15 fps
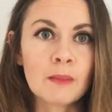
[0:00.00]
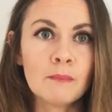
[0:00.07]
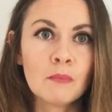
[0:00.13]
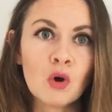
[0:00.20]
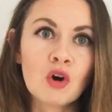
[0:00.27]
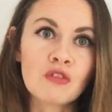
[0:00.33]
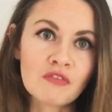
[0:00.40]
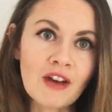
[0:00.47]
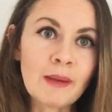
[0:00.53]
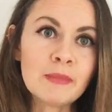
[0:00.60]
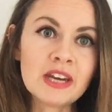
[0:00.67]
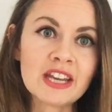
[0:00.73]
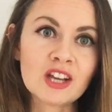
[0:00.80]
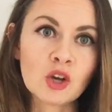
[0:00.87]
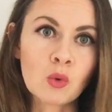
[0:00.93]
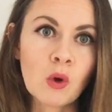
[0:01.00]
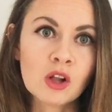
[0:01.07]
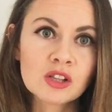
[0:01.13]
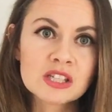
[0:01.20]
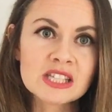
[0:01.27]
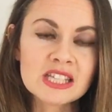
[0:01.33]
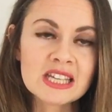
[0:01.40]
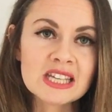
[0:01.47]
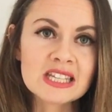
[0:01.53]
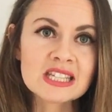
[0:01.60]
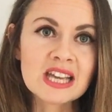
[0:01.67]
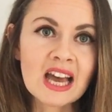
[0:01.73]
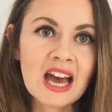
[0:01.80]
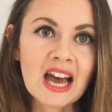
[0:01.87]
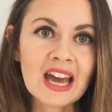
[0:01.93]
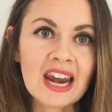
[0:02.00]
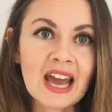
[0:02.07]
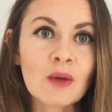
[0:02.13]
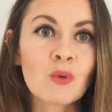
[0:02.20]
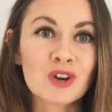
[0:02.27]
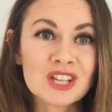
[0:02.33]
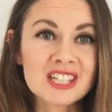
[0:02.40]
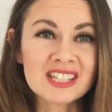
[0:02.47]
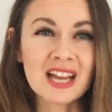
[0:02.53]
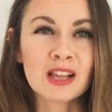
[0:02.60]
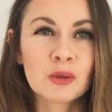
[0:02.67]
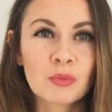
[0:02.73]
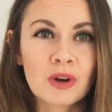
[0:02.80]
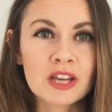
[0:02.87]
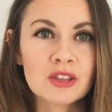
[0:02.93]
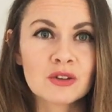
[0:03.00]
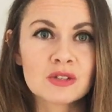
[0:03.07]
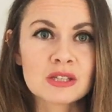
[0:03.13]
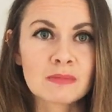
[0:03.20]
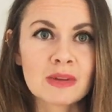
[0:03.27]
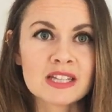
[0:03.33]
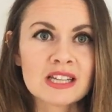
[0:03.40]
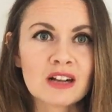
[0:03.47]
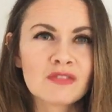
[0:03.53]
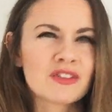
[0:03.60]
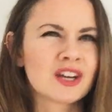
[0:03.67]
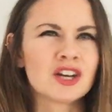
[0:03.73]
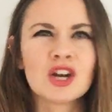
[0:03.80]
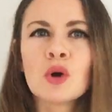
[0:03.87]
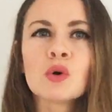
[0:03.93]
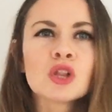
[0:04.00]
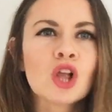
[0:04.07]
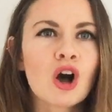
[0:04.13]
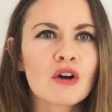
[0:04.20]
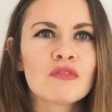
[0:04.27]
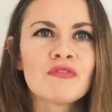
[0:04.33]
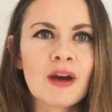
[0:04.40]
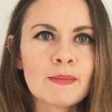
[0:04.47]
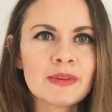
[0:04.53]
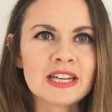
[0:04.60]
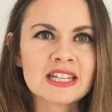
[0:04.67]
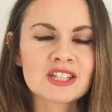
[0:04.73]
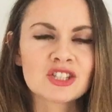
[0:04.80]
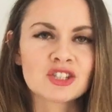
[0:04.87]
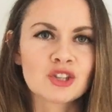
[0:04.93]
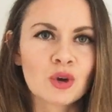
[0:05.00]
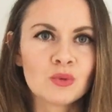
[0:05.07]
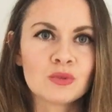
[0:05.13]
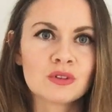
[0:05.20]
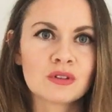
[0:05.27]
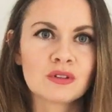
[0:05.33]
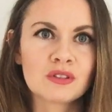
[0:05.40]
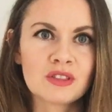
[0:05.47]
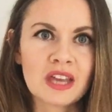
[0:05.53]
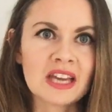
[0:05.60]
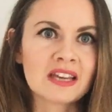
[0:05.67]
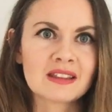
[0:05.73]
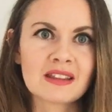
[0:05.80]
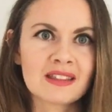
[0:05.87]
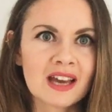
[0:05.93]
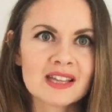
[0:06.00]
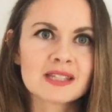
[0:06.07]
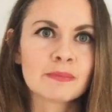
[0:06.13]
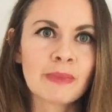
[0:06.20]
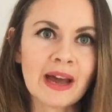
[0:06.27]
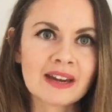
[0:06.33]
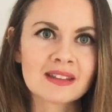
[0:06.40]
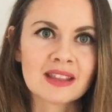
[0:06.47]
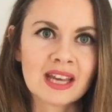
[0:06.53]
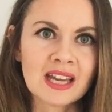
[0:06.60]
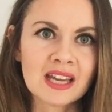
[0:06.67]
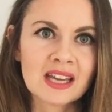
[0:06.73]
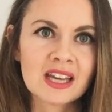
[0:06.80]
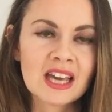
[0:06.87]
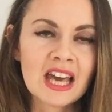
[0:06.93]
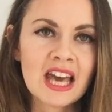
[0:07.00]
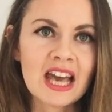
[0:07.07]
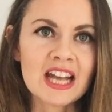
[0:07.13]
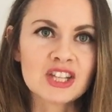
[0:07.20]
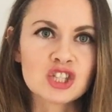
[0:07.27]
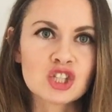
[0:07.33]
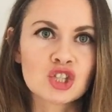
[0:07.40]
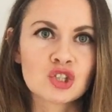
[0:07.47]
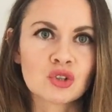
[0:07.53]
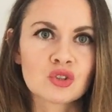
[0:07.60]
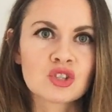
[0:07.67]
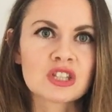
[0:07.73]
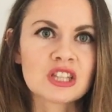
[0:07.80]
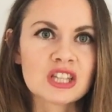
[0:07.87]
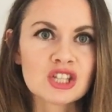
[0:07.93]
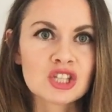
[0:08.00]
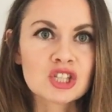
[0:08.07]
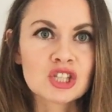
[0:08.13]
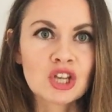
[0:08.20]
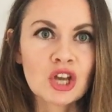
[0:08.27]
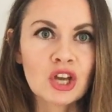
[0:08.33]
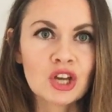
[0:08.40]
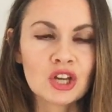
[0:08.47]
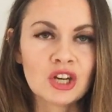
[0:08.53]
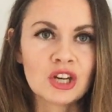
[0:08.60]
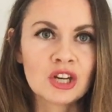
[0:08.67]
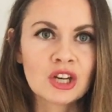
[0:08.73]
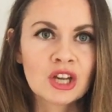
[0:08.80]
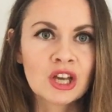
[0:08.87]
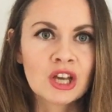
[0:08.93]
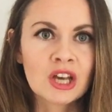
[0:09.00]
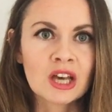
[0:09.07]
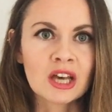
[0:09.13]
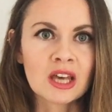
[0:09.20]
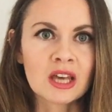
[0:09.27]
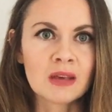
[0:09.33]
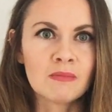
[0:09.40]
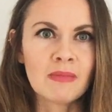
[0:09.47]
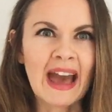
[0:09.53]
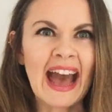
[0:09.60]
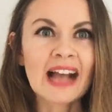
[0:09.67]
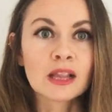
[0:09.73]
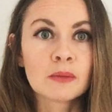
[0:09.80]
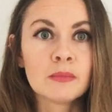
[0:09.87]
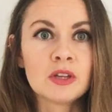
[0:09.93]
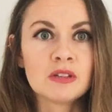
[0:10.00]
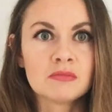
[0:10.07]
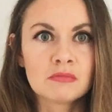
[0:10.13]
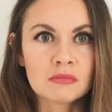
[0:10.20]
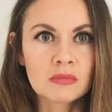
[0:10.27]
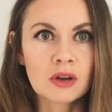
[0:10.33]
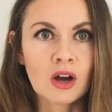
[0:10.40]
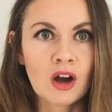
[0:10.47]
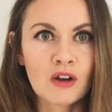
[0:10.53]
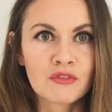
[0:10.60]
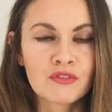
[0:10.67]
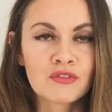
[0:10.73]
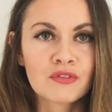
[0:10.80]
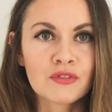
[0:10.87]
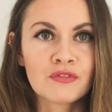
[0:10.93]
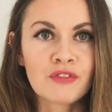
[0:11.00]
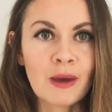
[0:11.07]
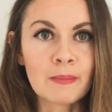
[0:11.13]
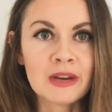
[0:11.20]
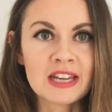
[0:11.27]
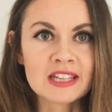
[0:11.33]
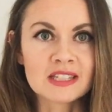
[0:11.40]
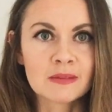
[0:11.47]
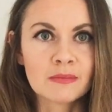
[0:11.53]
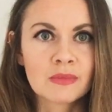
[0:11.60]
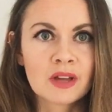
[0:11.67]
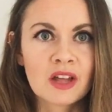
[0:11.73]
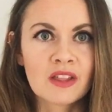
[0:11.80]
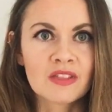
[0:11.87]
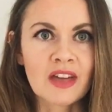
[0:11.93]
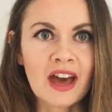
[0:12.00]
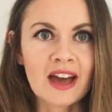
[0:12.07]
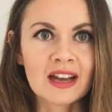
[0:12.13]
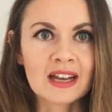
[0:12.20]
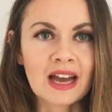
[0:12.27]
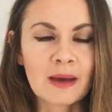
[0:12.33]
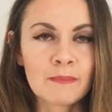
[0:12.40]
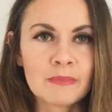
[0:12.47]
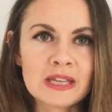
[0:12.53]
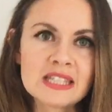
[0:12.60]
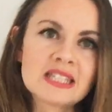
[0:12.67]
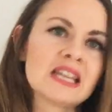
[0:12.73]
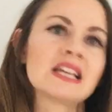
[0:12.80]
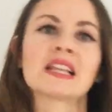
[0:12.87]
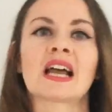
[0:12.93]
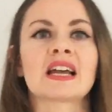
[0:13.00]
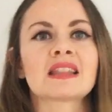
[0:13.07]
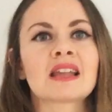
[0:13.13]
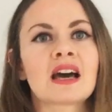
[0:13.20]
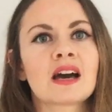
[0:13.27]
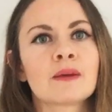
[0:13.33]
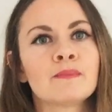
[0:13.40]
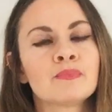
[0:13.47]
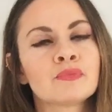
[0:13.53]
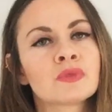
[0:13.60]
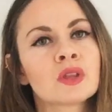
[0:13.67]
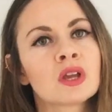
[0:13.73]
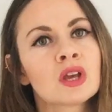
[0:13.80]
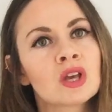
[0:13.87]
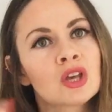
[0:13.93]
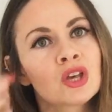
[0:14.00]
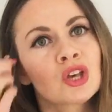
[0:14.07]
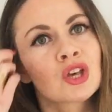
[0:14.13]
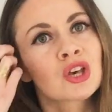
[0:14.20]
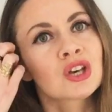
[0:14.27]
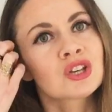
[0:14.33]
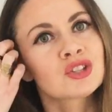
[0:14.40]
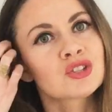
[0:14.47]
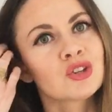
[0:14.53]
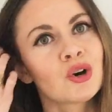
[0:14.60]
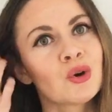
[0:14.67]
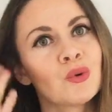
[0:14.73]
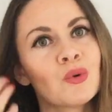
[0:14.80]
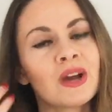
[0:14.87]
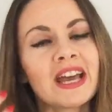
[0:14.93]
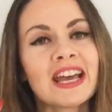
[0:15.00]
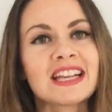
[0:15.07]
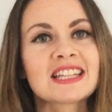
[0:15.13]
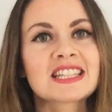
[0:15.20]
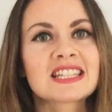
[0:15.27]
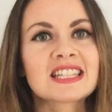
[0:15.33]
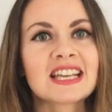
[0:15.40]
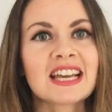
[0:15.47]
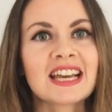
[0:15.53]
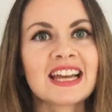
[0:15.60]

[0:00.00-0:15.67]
more feminine qualities, and I want to celebrate those in myself. And I know a lot of feminists don't think that that's a bad thing. It's just this certain element of feminism that can be seen like that. So it's